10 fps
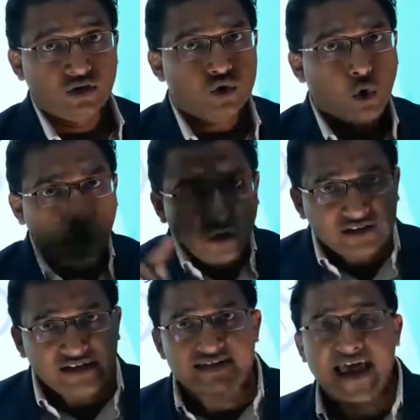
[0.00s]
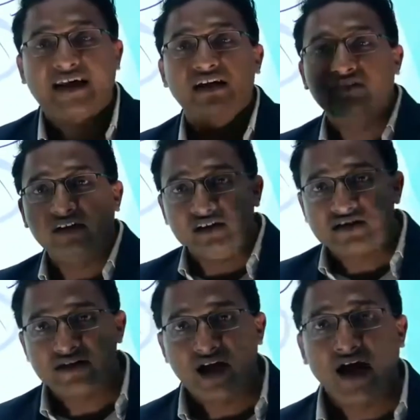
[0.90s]
So all these
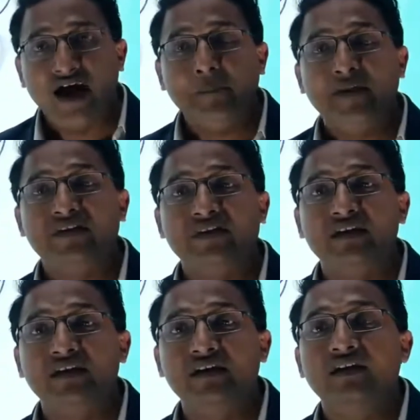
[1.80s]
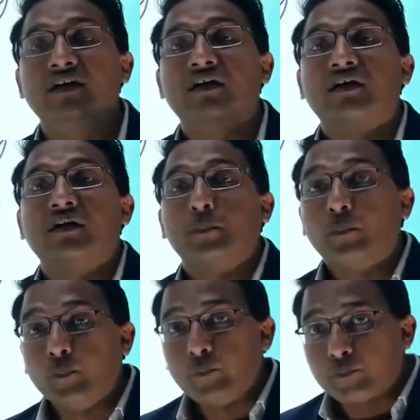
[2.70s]
activities are basically
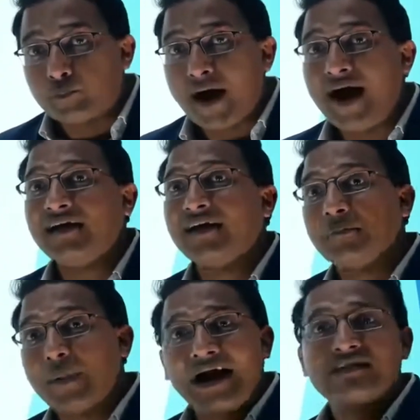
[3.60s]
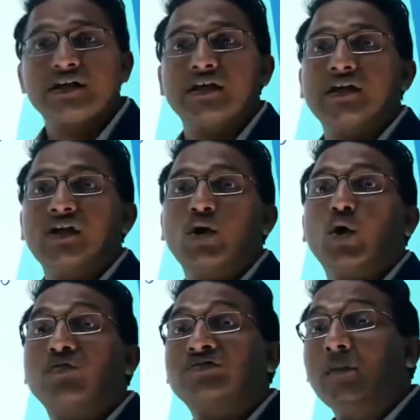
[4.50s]
part and parcel
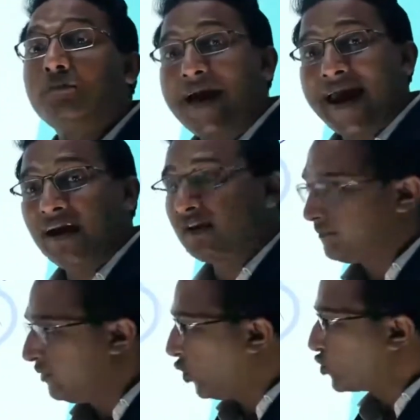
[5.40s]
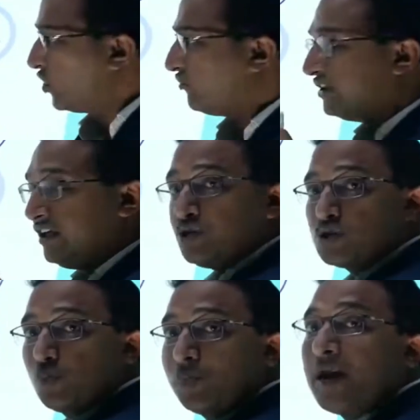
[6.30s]
of the bank because of these
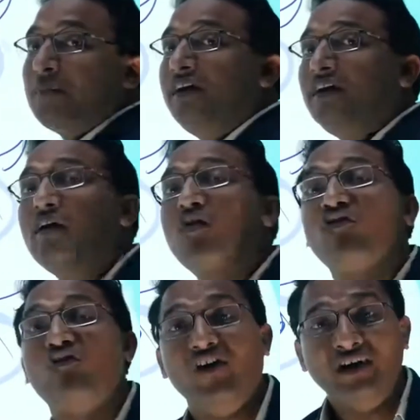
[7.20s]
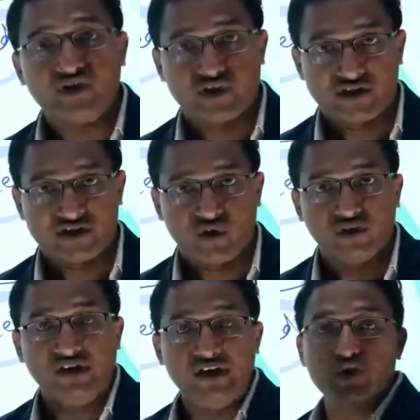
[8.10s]
two primary functions or
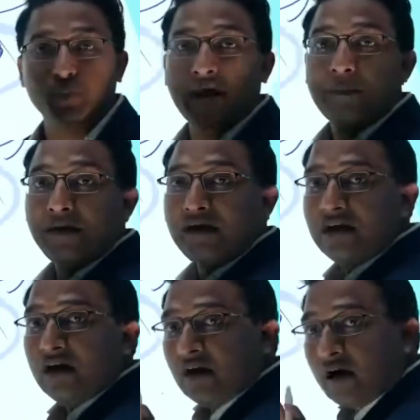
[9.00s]
these two primary